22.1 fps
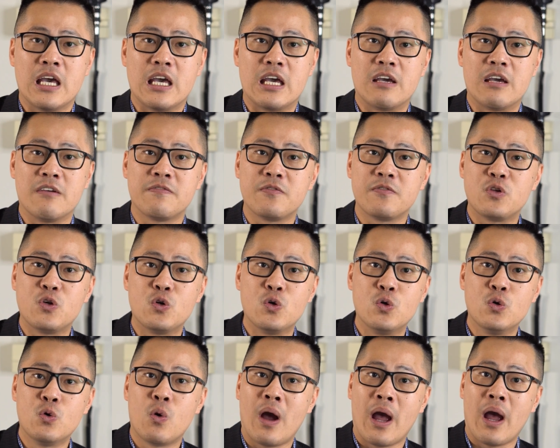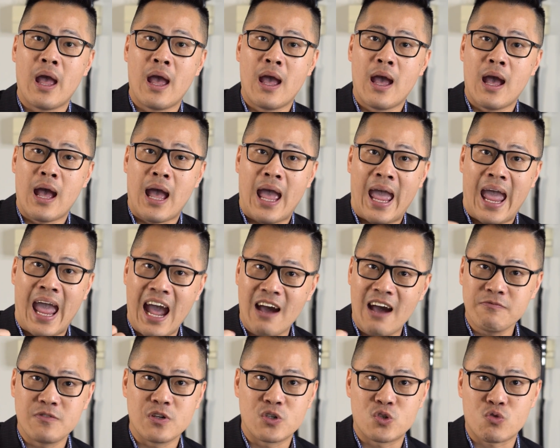If you
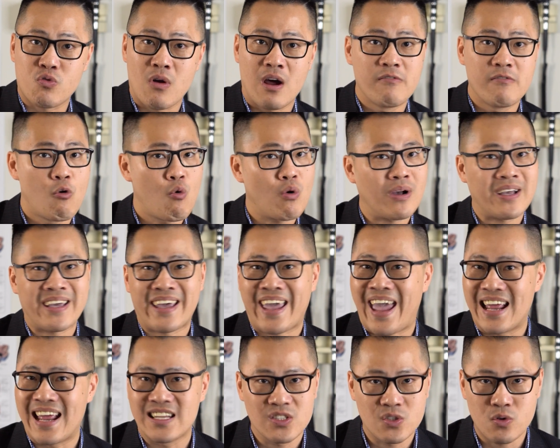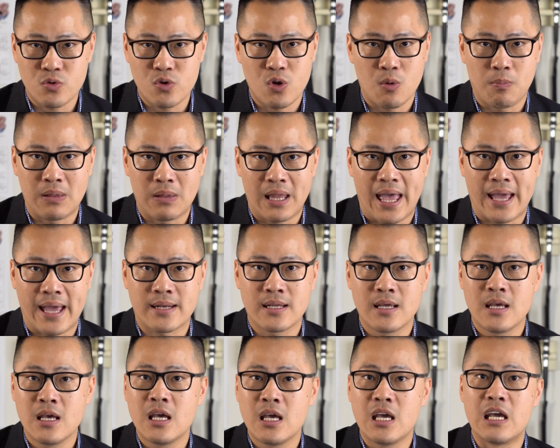have to travel, cancel your
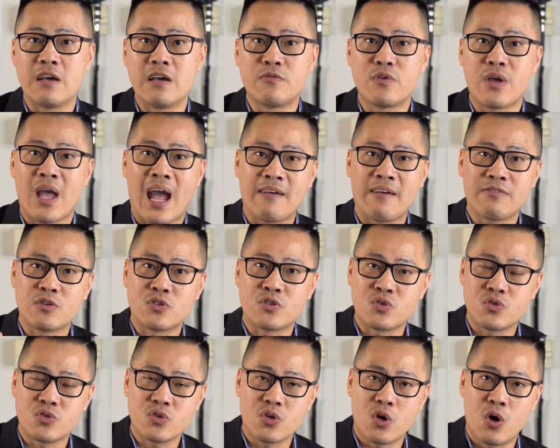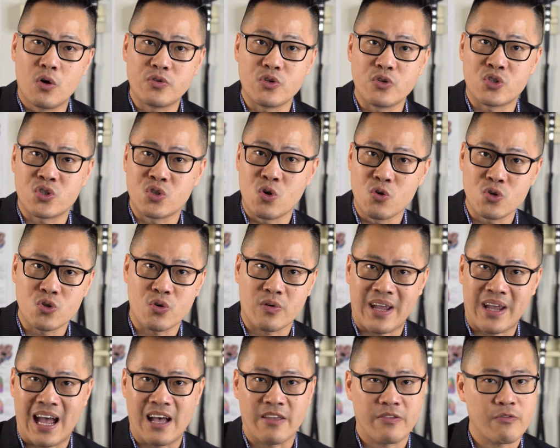plan. If you have to go to social
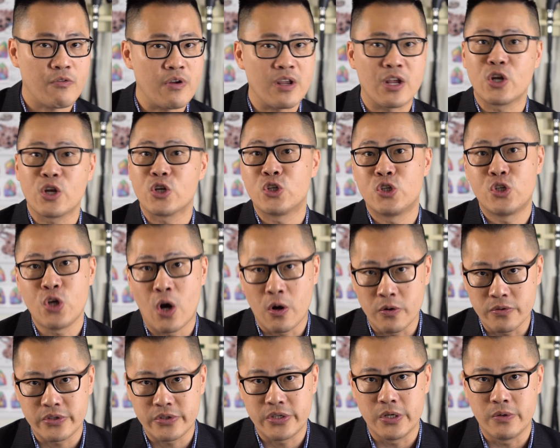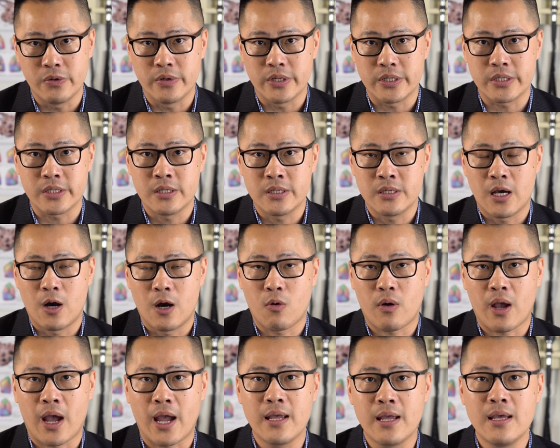gathering, don't do it,
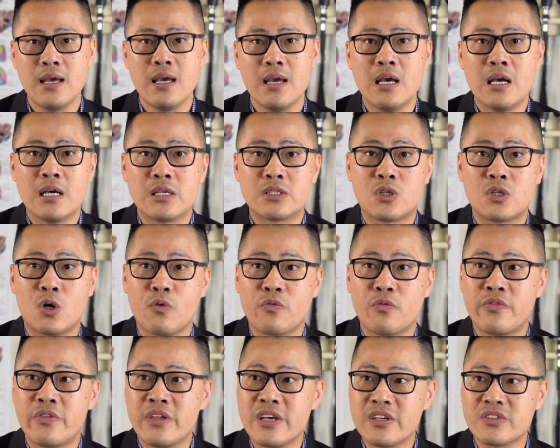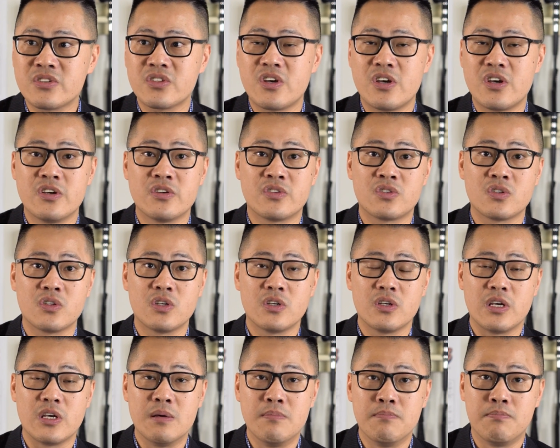okay? So this is
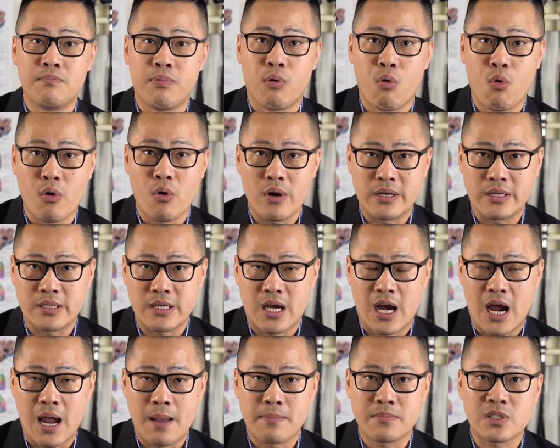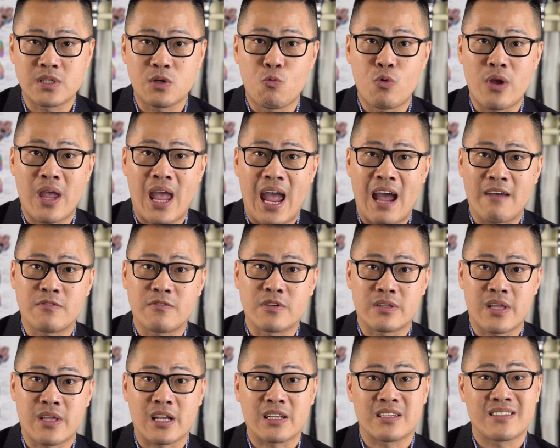important times. We have
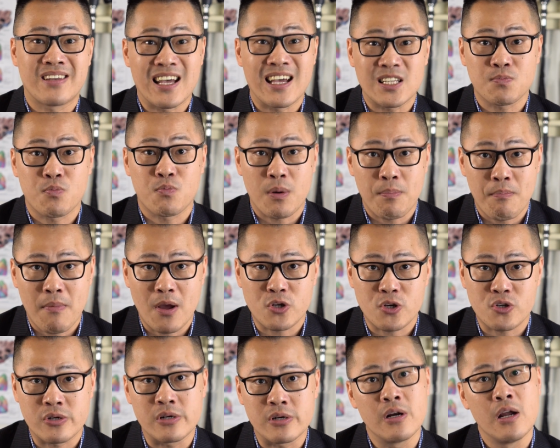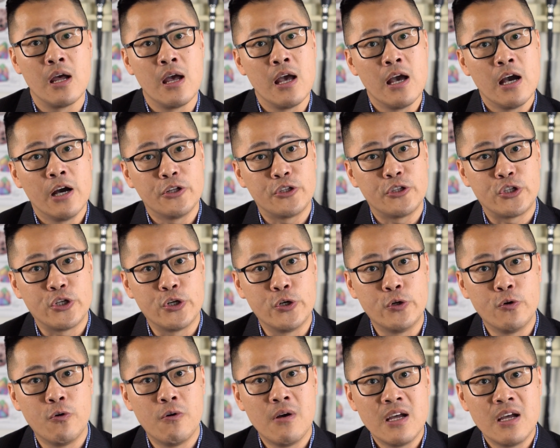to take desperate measure
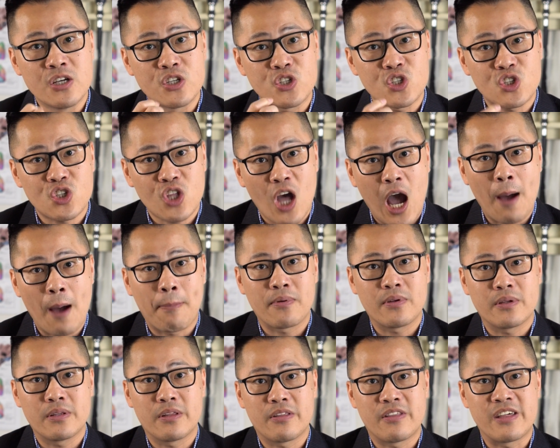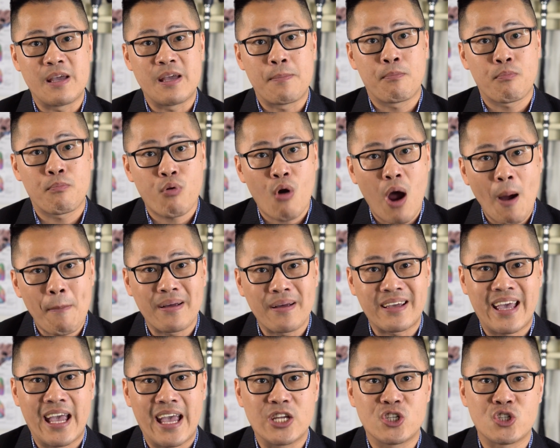to stop the
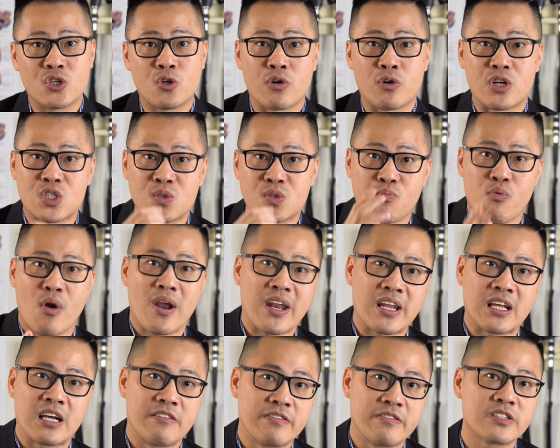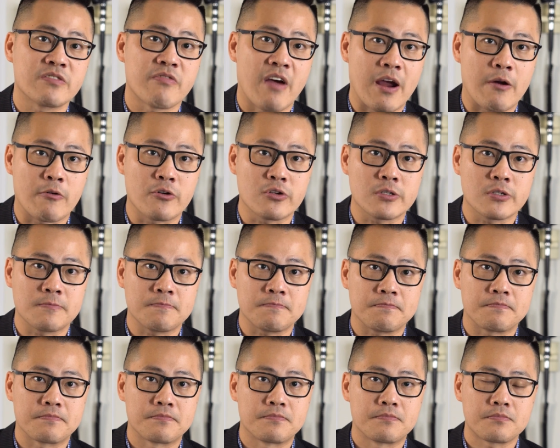propagation or the spreading of this virus.
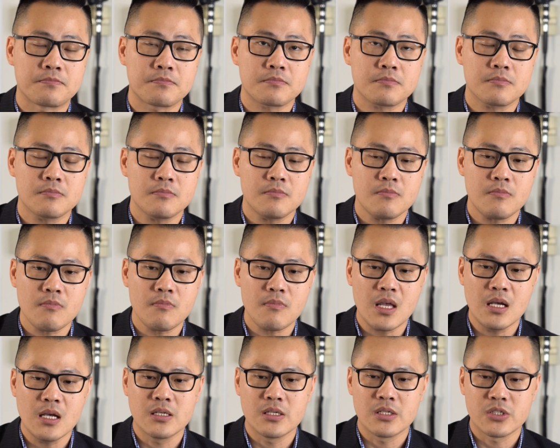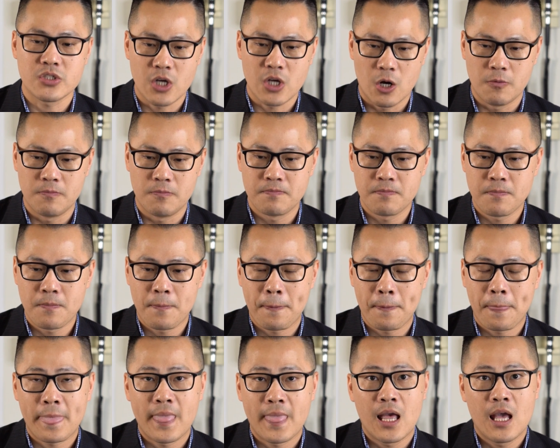So
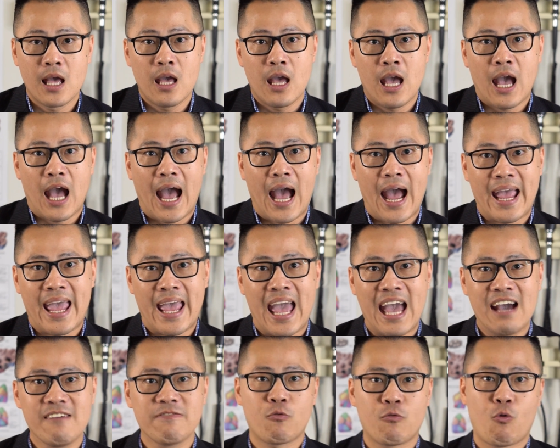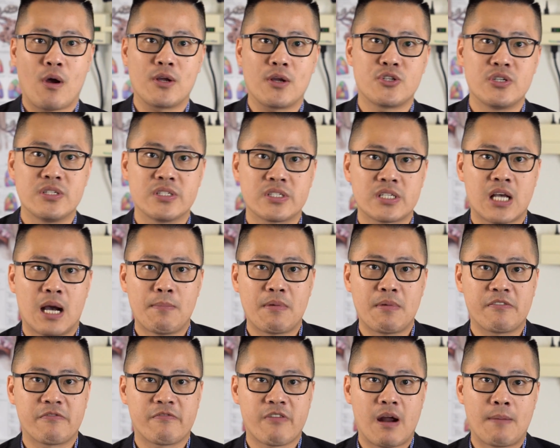I have questions
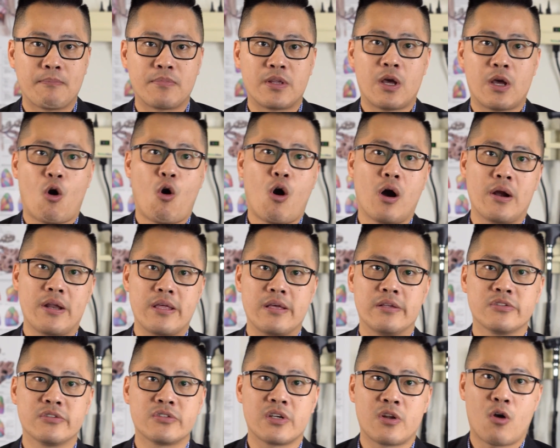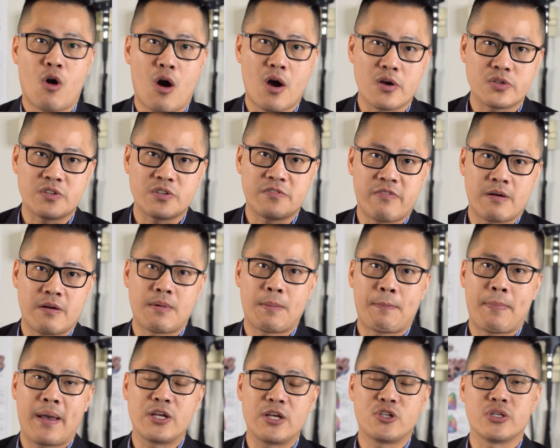coming from the audience and also from the
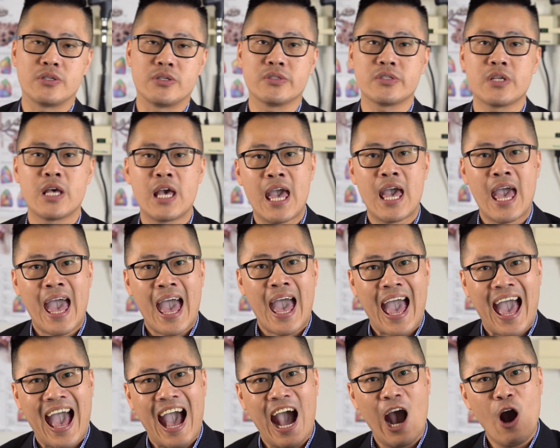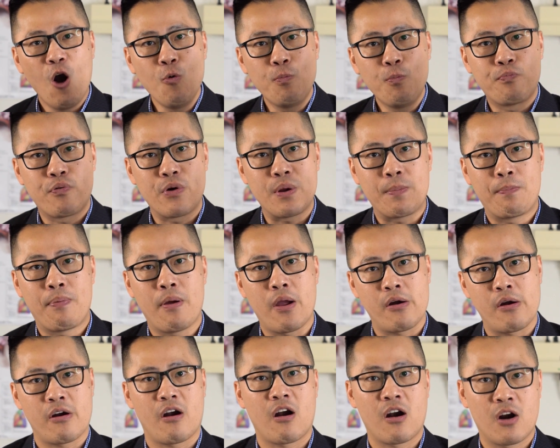patients. How
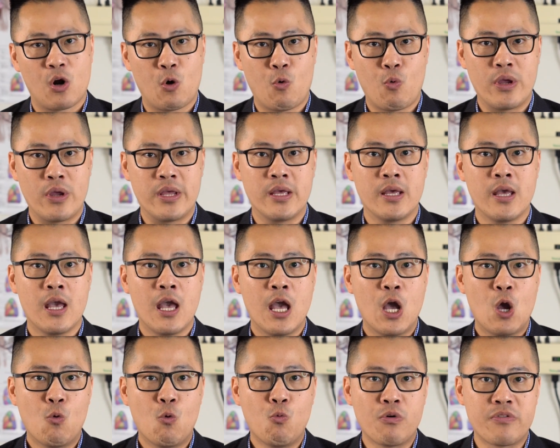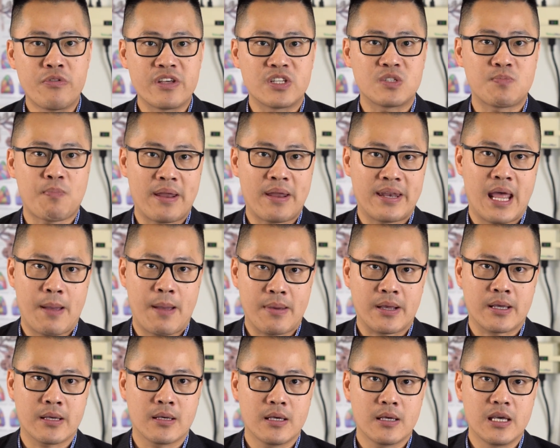prepared are we with this
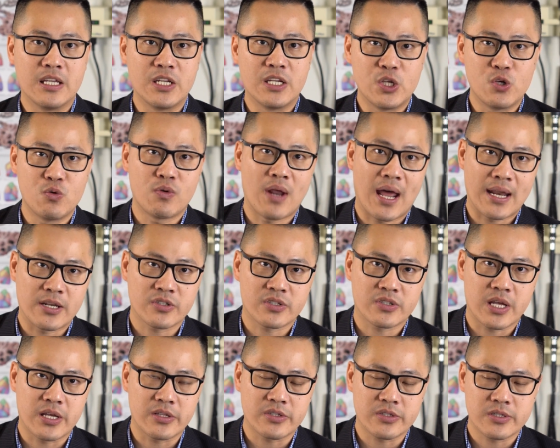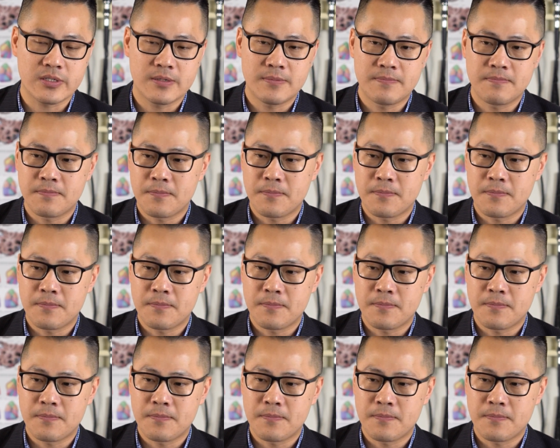pandemic in the United States?